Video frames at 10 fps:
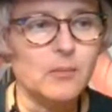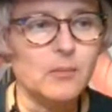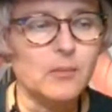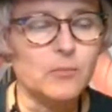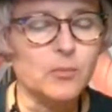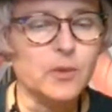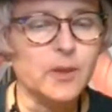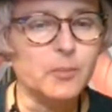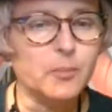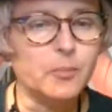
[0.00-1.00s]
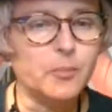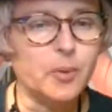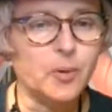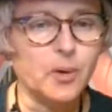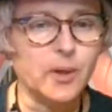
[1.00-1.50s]
really
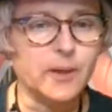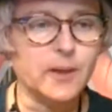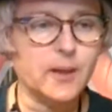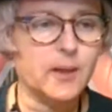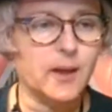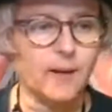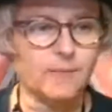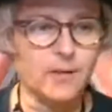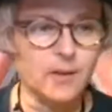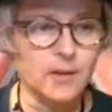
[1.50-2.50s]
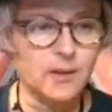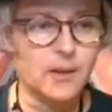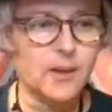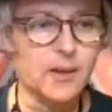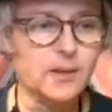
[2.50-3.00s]
put effort
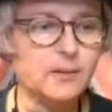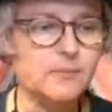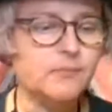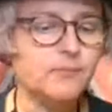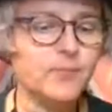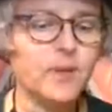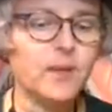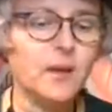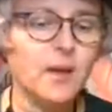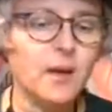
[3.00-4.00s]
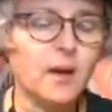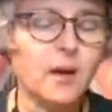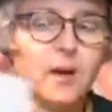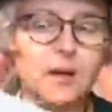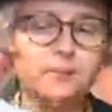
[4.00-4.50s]
in.
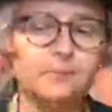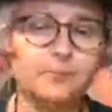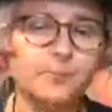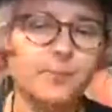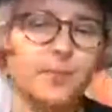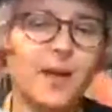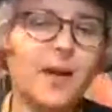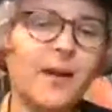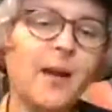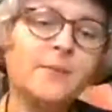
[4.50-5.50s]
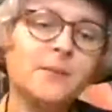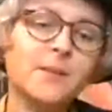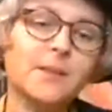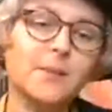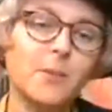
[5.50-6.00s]
Um, I have to
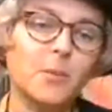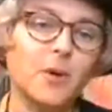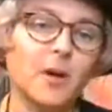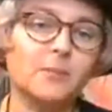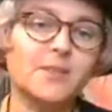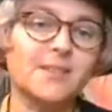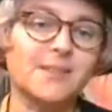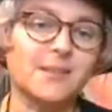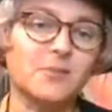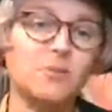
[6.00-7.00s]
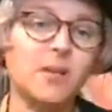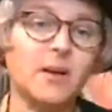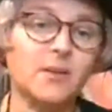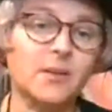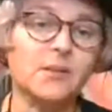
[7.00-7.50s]
get my mom to teach me how
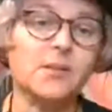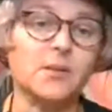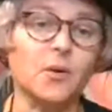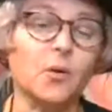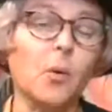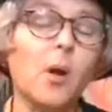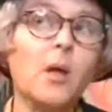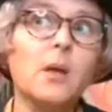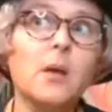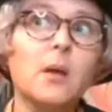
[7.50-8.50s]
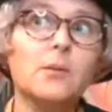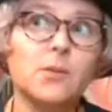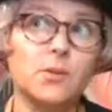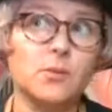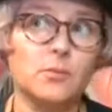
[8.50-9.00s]
to sew
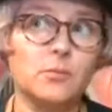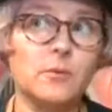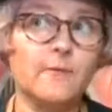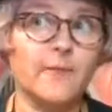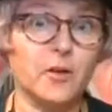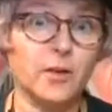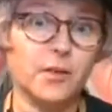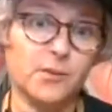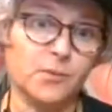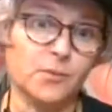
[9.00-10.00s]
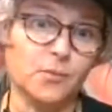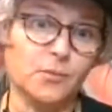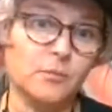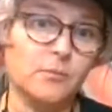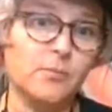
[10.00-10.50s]
soon, very
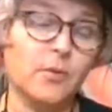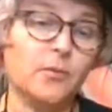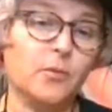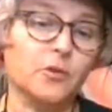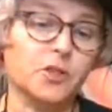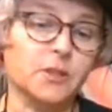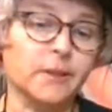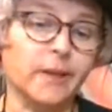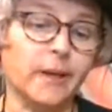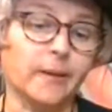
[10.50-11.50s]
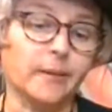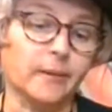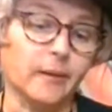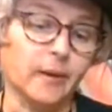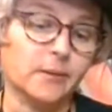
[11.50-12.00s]
soon, before she
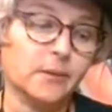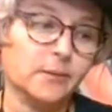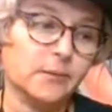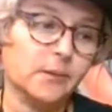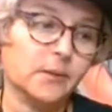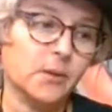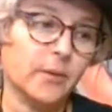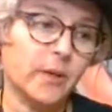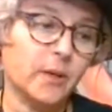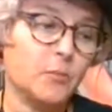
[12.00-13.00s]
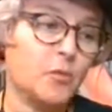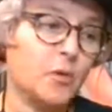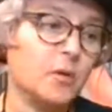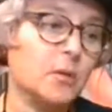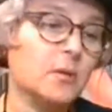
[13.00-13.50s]
cannot sew
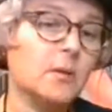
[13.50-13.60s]
anymore.